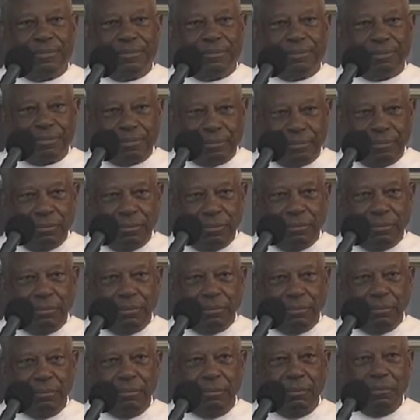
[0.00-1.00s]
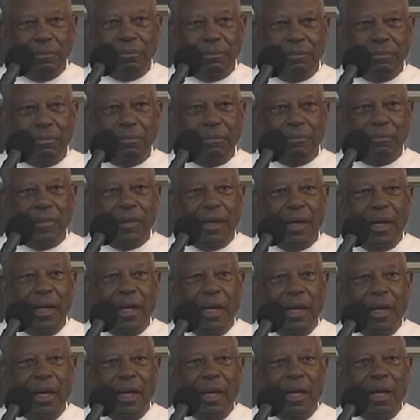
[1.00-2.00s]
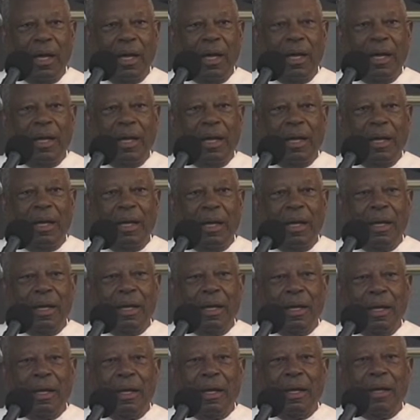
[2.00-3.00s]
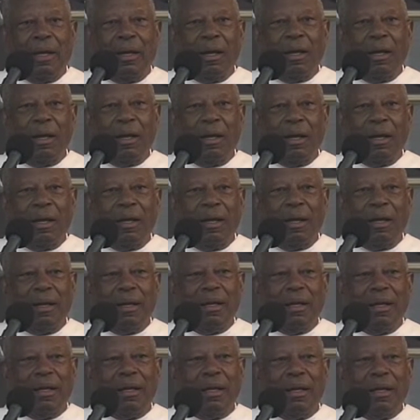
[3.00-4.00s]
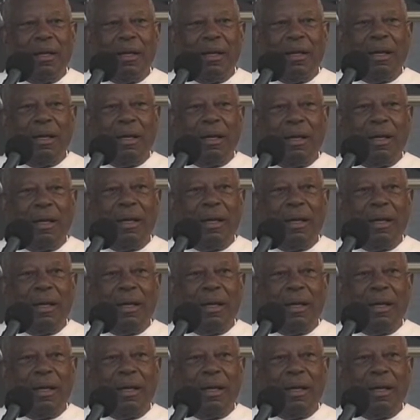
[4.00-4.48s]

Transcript: No one is speaking in this clip.